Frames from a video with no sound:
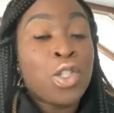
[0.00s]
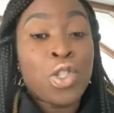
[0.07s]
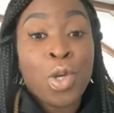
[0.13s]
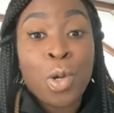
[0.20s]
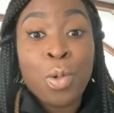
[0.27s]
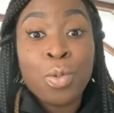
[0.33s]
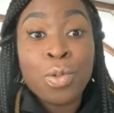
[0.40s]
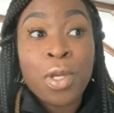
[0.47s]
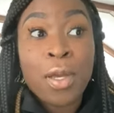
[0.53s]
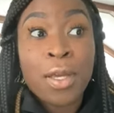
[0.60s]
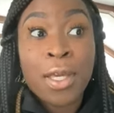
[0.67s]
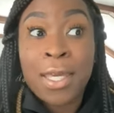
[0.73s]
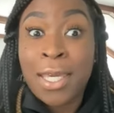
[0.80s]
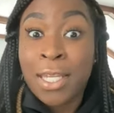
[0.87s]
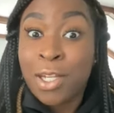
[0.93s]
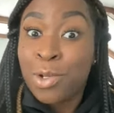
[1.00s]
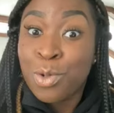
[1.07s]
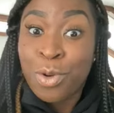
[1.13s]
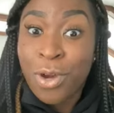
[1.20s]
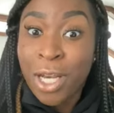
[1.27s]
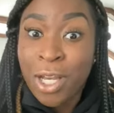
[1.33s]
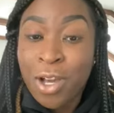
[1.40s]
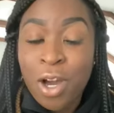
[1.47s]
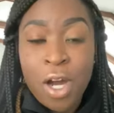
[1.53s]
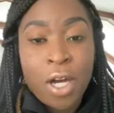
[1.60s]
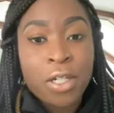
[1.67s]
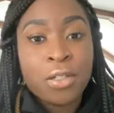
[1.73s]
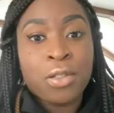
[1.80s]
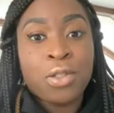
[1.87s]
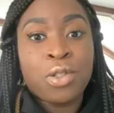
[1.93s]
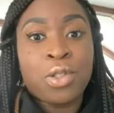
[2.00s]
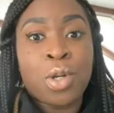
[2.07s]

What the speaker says: Don't get a new credit card.